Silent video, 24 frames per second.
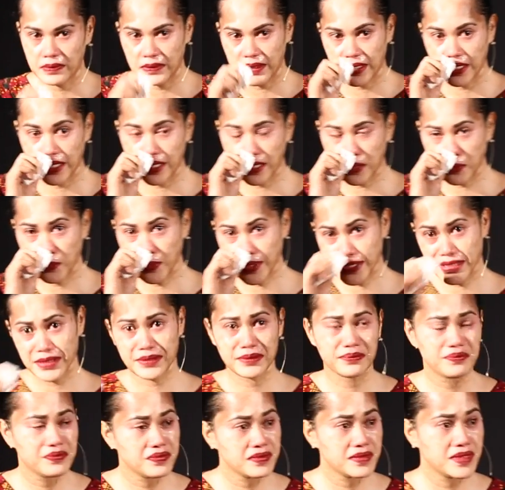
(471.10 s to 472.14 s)
yeah, it was
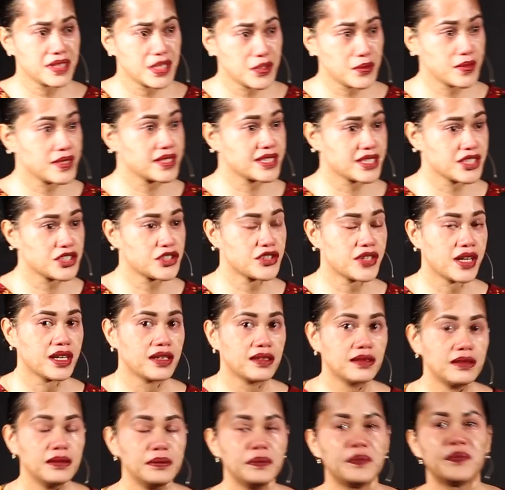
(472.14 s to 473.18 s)
a
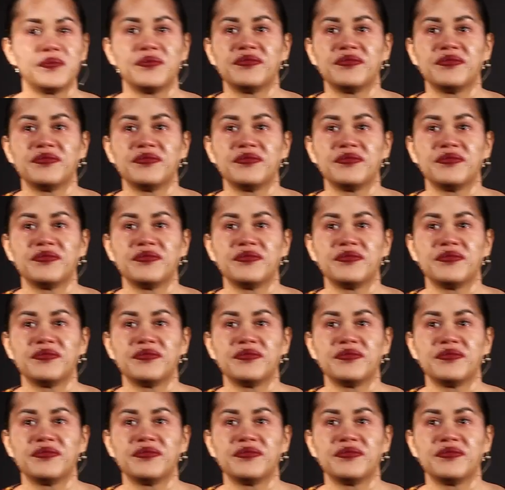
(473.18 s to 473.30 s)
struggle.